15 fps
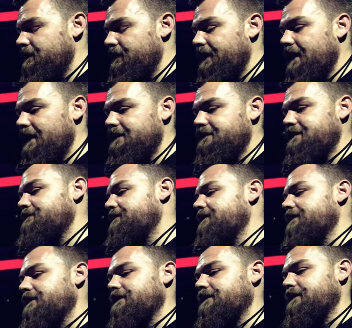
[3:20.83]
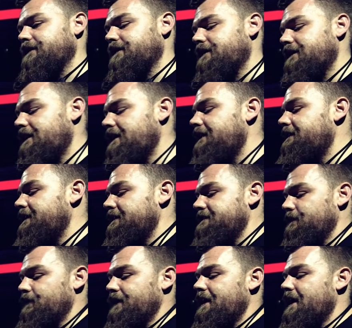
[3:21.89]
looking at some of the key things
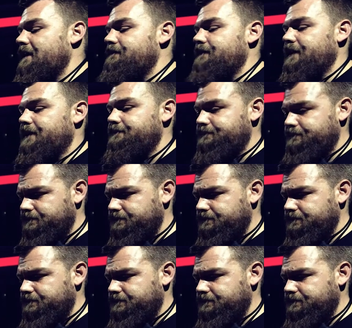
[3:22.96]
that we have here.